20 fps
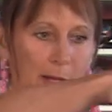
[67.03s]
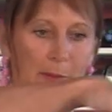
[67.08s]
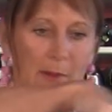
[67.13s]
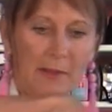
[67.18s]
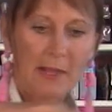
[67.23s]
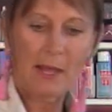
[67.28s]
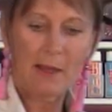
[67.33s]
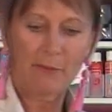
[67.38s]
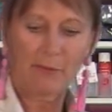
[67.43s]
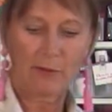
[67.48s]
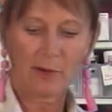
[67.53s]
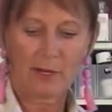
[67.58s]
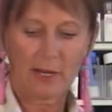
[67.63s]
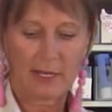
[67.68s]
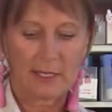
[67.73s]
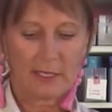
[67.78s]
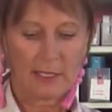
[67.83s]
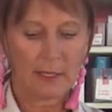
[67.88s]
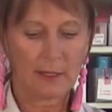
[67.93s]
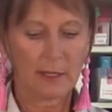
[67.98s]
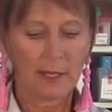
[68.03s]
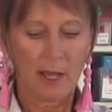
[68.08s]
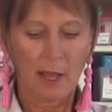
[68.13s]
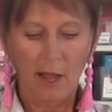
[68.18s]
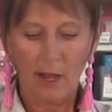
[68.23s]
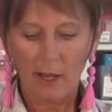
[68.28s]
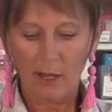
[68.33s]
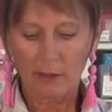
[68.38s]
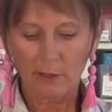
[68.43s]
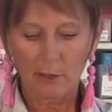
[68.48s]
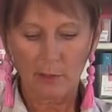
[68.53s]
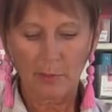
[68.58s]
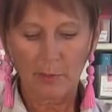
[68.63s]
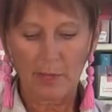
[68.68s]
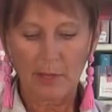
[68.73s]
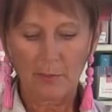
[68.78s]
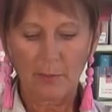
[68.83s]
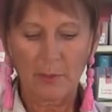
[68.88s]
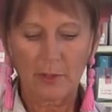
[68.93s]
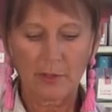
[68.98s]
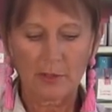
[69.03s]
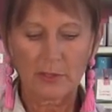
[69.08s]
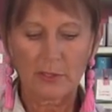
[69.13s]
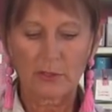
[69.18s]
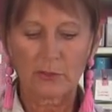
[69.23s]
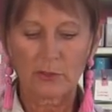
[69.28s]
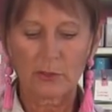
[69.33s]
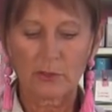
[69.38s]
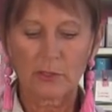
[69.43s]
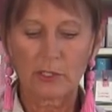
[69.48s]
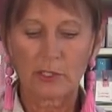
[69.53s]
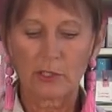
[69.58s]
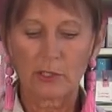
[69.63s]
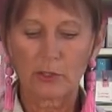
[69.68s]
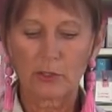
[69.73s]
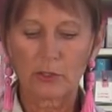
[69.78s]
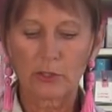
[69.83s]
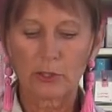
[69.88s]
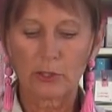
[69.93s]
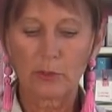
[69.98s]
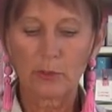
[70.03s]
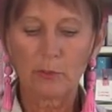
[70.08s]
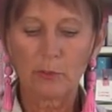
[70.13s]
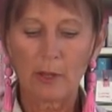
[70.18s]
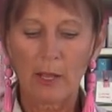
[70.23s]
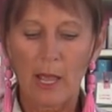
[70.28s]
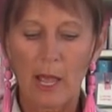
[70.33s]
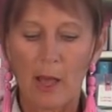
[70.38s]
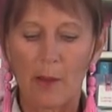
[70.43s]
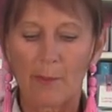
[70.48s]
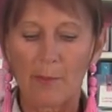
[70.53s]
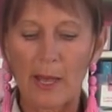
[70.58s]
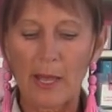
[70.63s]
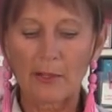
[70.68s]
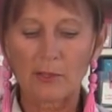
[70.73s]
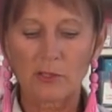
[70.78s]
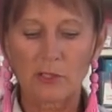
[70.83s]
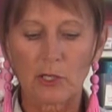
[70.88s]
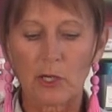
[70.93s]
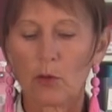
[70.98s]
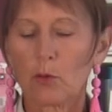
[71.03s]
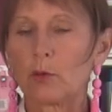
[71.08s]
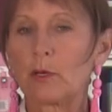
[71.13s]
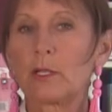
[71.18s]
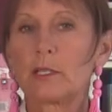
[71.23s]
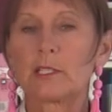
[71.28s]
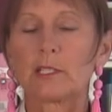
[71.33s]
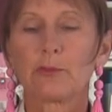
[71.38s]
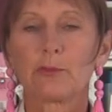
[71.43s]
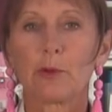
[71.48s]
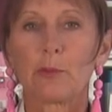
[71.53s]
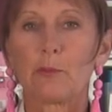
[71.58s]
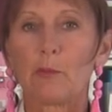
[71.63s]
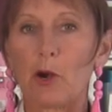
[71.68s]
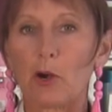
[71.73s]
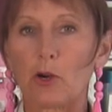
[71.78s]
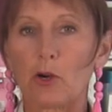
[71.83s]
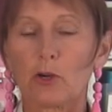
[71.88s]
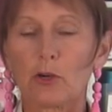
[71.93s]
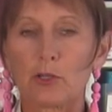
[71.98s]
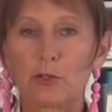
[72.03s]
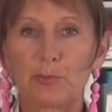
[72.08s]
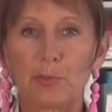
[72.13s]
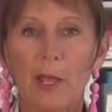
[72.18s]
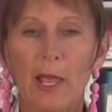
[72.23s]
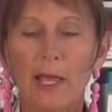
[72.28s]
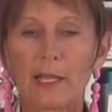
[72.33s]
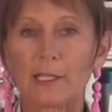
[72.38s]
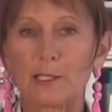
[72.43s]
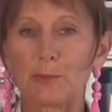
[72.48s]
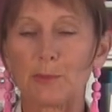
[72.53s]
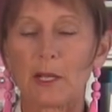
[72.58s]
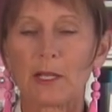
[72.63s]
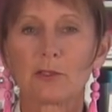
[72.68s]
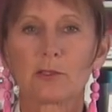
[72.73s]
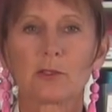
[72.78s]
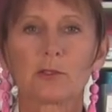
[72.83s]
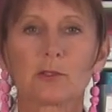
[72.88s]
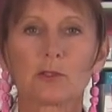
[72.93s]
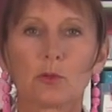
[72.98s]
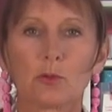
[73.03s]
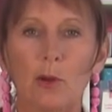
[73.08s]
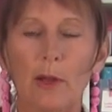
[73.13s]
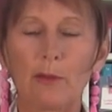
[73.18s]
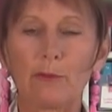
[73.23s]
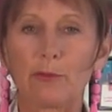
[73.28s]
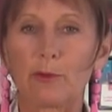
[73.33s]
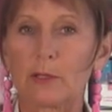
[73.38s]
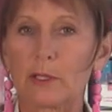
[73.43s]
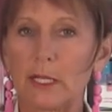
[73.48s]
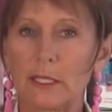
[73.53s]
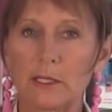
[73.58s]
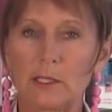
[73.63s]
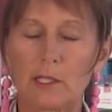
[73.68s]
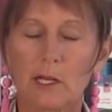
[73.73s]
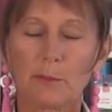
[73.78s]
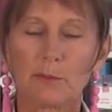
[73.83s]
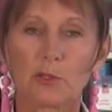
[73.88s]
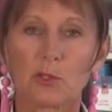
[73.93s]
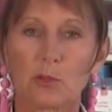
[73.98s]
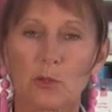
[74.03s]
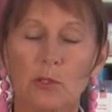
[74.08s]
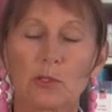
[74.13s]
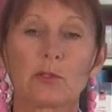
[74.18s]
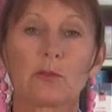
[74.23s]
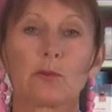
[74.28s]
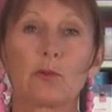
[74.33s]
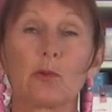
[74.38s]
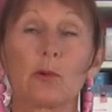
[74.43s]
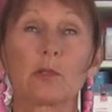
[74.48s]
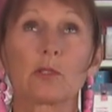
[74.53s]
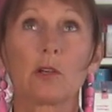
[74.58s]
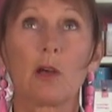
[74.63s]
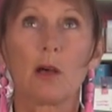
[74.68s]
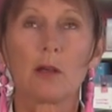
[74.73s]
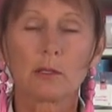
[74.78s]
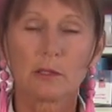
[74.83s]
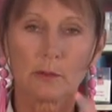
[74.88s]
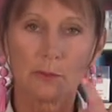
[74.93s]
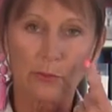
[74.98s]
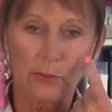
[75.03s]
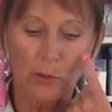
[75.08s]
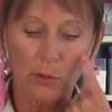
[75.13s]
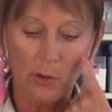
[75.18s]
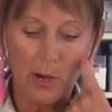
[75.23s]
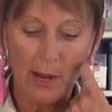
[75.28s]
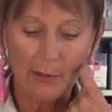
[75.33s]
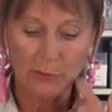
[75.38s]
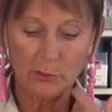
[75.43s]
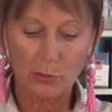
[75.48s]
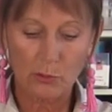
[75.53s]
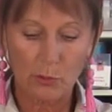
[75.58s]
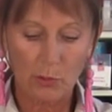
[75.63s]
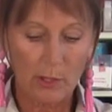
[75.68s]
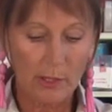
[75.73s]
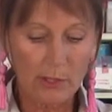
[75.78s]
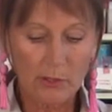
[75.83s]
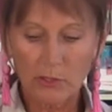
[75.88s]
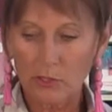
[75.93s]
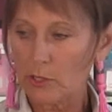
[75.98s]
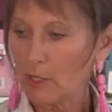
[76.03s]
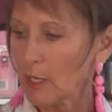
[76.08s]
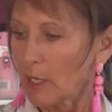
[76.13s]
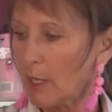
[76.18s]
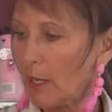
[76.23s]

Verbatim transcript: How about that for an idea? I got a little pair of scissors in here too. But so different markers, pens, pencils, great for desktop storage. Of course, awesome for craft storage.